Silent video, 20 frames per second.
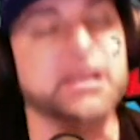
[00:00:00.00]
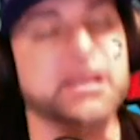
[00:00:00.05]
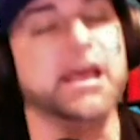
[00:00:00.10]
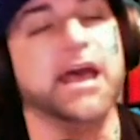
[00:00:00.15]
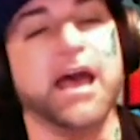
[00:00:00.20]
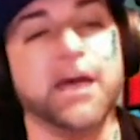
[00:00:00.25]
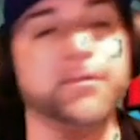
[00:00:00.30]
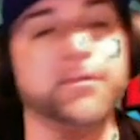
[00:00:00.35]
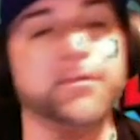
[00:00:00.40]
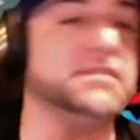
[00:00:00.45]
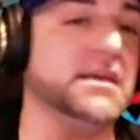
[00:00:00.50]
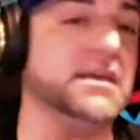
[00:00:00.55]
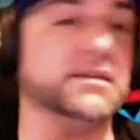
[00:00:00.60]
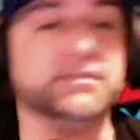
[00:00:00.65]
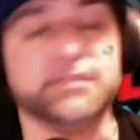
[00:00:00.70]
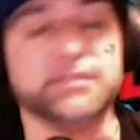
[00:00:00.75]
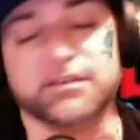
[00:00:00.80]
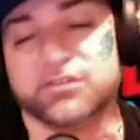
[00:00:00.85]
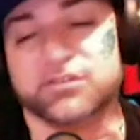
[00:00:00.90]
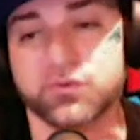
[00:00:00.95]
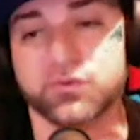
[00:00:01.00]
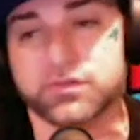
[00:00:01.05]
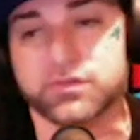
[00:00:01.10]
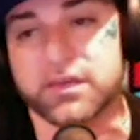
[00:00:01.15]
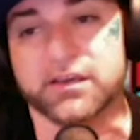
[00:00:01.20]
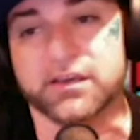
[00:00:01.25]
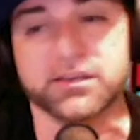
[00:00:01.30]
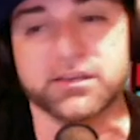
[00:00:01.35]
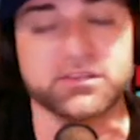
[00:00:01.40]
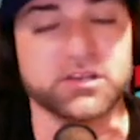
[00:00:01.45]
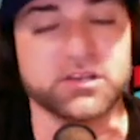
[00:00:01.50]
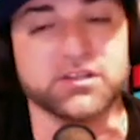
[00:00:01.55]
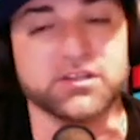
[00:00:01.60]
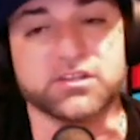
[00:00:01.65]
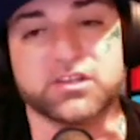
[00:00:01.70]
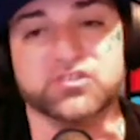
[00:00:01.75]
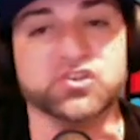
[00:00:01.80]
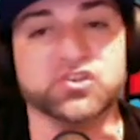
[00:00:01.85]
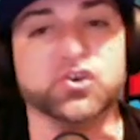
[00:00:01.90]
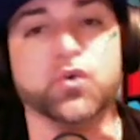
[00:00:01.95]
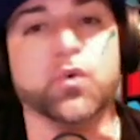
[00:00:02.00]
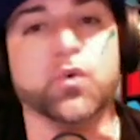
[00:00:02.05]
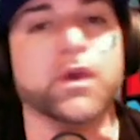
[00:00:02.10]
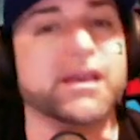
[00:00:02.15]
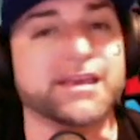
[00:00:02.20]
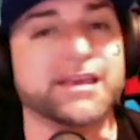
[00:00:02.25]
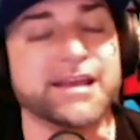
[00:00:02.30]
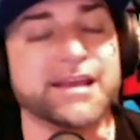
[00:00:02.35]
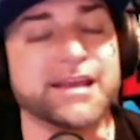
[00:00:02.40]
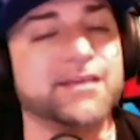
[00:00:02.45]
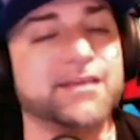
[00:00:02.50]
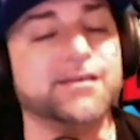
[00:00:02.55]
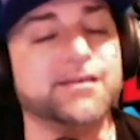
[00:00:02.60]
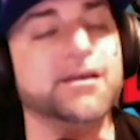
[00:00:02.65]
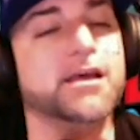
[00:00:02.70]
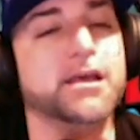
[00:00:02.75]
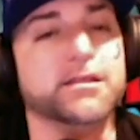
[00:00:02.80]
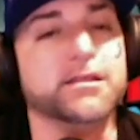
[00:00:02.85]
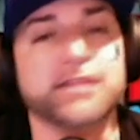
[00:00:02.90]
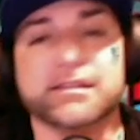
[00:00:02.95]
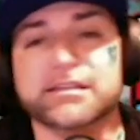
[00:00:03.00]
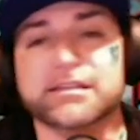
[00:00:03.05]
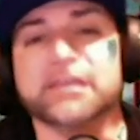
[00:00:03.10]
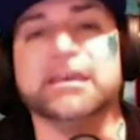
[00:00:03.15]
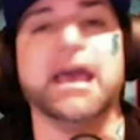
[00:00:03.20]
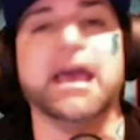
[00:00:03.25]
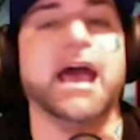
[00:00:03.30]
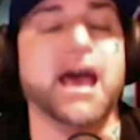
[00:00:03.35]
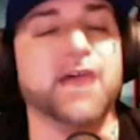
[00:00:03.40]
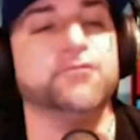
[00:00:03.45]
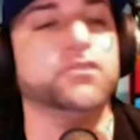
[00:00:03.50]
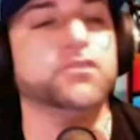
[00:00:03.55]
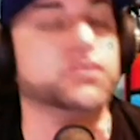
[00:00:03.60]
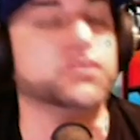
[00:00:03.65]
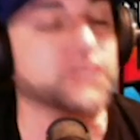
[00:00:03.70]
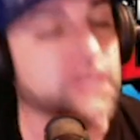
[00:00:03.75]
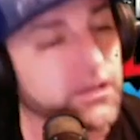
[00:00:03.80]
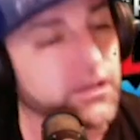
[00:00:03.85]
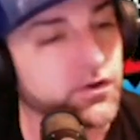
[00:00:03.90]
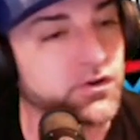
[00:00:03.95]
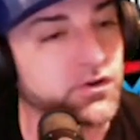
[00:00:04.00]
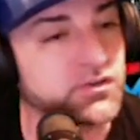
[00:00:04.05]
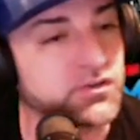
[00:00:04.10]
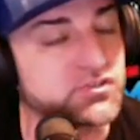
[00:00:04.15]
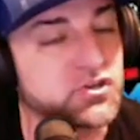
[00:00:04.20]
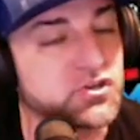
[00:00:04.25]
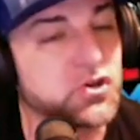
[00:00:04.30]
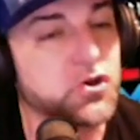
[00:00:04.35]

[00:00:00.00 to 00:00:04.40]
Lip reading: How about this? As you think it's a coinky-dink that the Cavaliers,